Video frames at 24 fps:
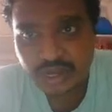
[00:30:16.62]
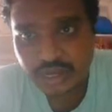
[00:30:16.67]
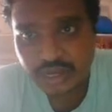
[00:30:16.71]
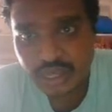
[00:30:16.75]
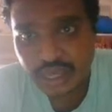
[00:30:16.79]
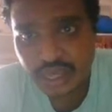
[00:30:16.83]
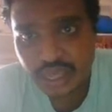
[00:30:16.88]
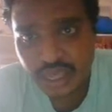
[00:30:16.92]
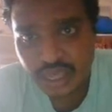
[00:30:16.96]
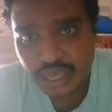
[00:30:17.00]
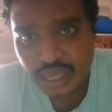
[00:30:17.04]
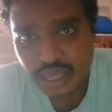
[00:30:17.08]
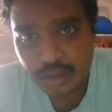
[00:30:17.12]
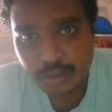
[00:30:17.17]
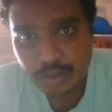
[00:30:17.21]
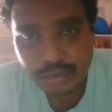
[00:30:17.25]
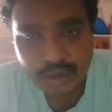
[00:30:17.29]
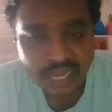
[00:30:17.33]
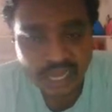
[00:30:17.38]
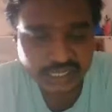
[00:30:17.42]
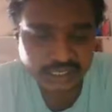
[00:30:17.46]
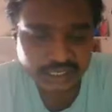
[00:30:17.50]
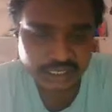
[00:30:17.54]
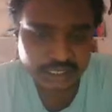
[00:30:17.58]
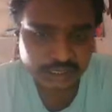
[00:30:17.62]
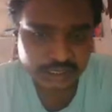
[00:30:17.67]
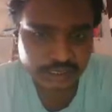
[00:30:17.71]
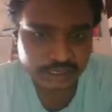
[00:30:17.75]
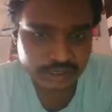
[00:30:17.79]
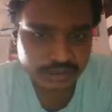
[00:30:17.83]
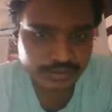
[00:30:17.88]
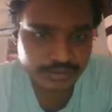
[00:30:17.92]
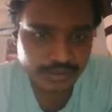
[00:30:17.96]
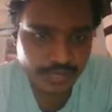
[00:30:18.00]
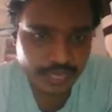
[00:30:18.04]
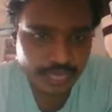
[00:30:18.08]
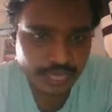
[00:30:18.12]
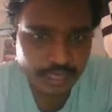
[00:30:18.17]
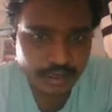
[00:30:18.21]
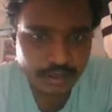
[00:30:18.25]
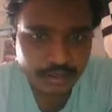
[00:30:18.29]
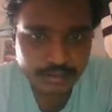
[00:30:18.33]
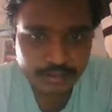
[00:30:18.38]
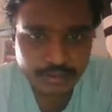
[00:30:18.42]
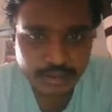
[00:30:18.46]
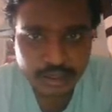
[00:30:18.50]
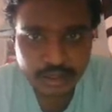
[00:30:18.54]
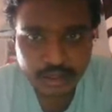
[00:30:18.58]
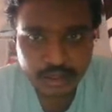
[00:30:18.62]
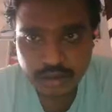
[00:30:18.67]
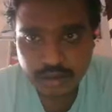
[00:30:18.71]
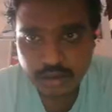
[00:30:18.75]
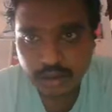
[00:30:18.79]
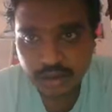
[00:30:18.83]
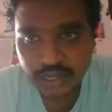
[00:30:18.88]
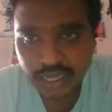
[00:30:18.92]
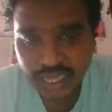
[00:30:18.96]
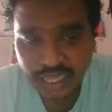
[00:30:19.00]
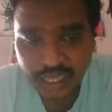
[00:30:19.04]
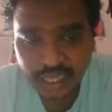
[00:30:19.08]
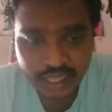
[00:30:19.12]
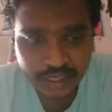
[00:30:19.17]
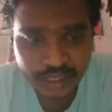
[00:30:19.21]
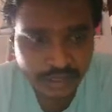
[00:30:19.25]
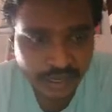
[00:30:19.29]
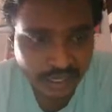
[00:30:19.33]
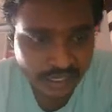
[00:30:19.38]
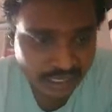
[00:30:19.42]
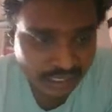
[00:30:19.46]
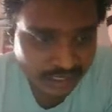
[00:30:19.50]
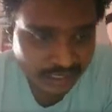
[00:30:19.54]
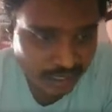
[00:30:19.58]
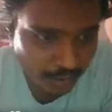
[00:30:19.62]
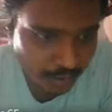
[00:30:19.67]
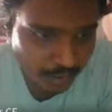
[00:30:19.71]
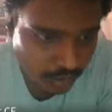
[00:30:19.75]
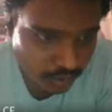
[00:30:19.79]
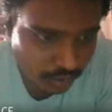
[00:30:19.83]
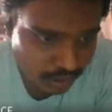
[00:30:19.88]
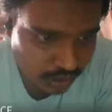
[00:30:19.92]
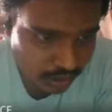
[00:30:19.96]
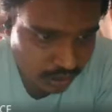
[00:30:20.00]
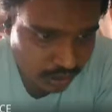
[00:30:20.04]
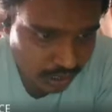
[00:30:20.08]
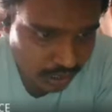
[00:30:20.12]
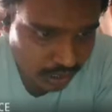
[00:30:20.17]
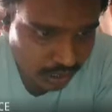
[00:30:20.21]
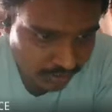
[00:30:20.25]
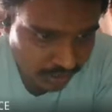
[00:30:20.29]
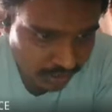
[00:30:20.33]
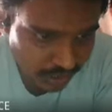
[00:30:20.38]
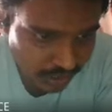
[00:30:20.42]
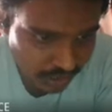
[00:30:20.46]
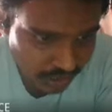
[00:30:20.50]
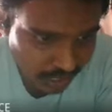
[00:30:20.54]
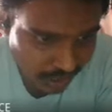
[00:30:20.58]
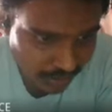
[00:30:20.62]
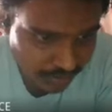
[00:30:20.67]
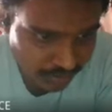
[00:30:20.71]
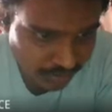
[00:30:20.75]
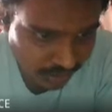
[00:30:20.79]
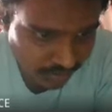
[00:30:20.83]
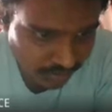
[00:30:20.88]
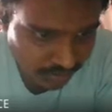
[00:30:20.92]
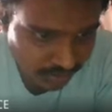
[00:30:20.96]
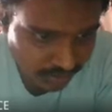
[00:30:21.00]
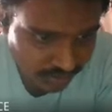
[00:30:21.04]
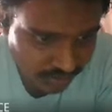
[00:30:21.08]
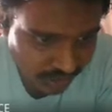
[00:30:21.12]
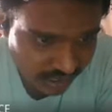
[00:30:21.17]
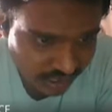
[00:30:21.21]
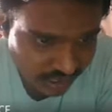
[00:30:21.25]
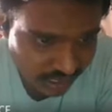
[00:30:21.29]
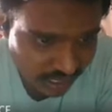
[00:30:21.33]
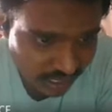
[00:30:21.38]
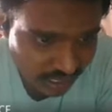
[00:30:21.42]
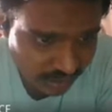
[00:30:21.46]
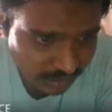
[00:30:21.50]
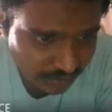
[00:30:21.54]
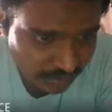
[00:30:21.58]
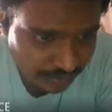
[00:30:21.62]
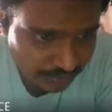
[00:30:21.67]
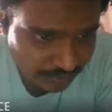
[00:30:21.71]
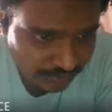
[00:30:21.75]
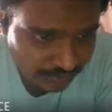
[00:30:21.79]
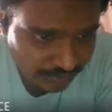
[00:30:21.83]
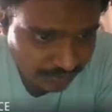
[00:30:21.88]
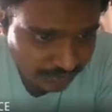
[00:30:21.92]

in the different process. Okay, that is about the different types of the settling